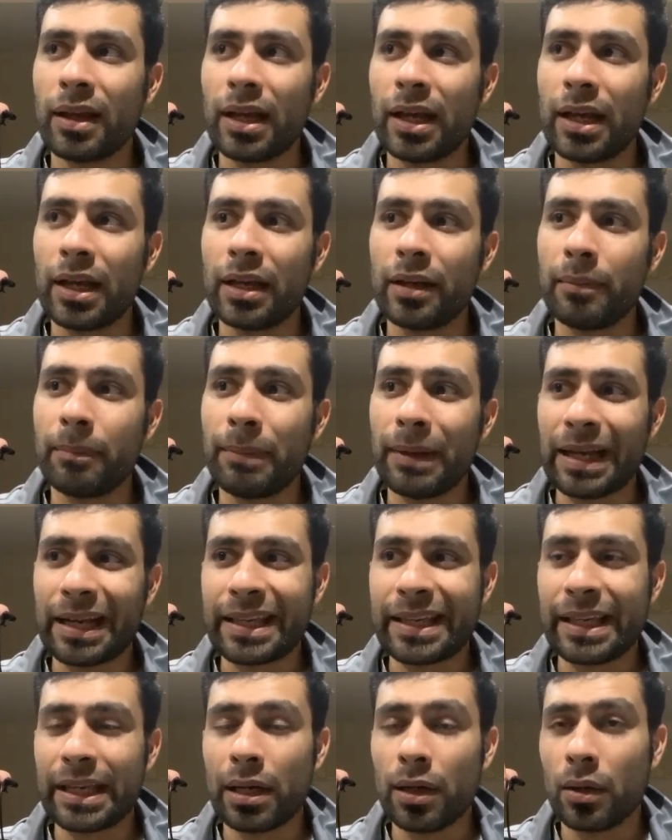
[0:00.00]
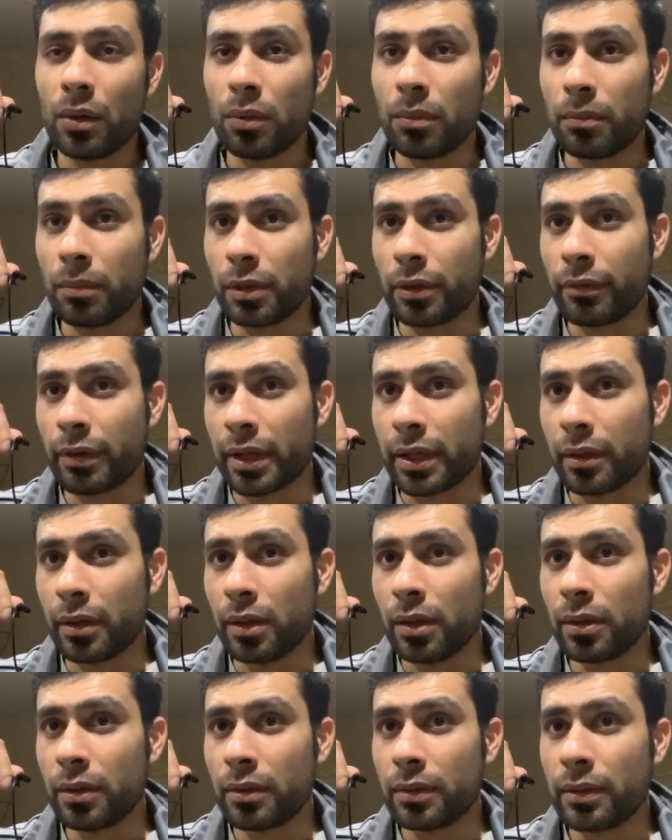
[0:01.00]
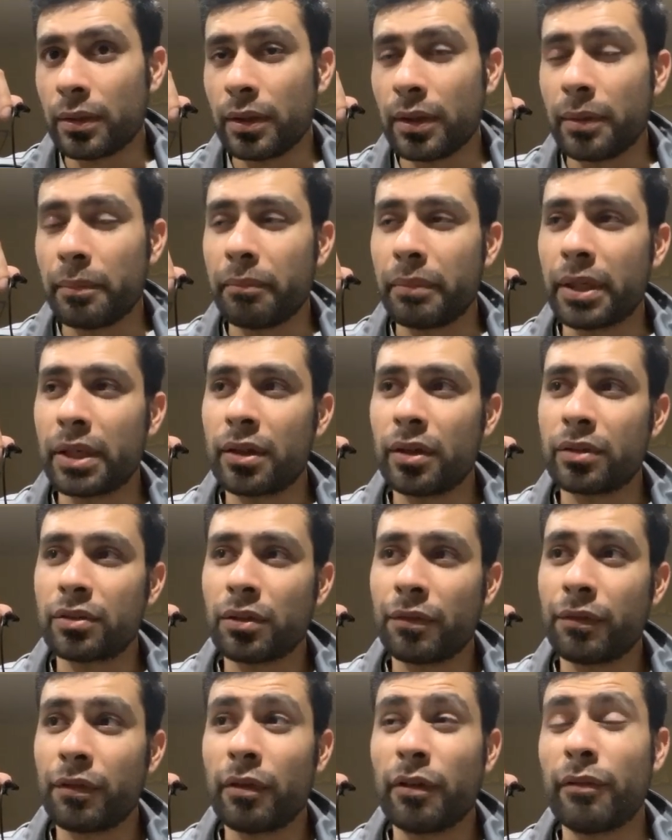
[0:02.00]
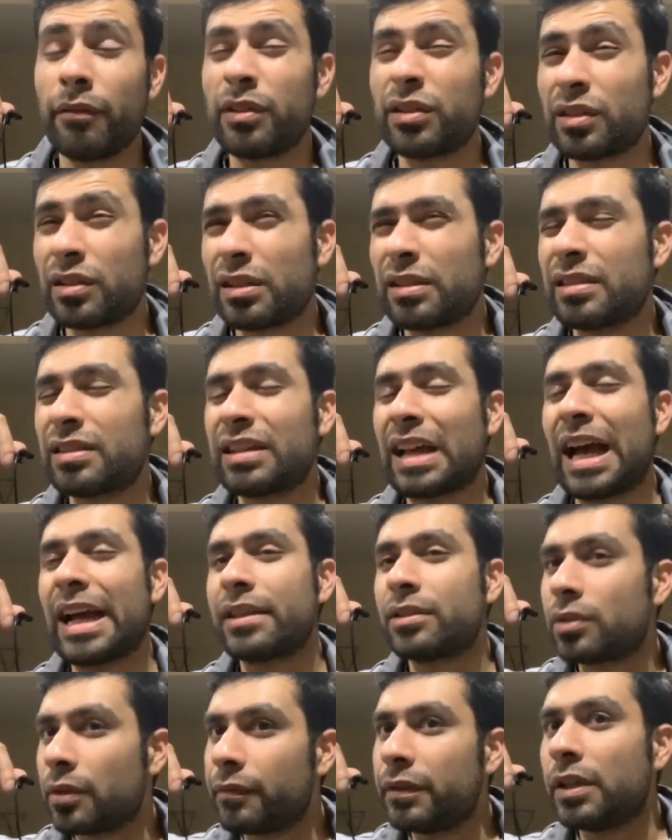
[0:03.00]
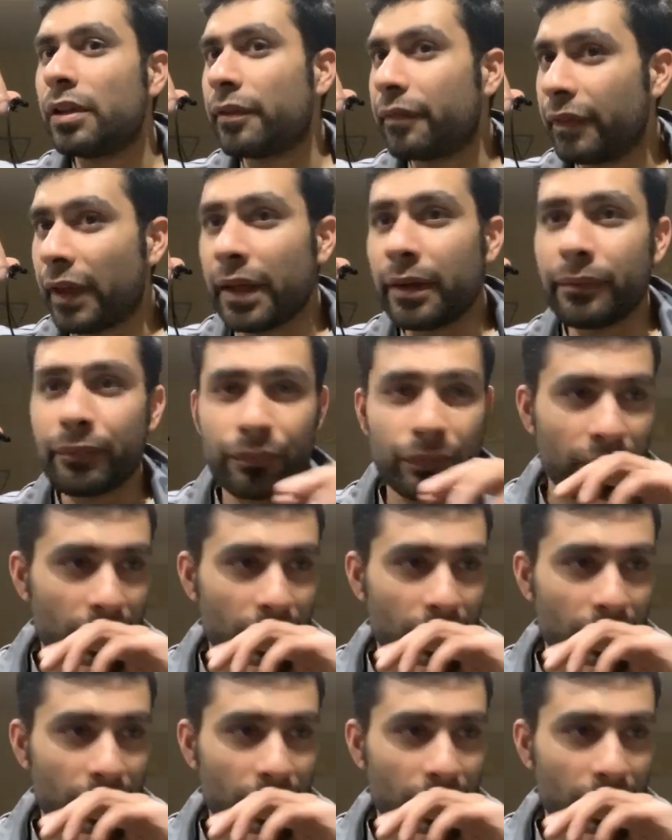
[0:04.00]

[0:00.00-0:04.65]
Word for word: and Pacquiao-McGregor, because of the size of the event,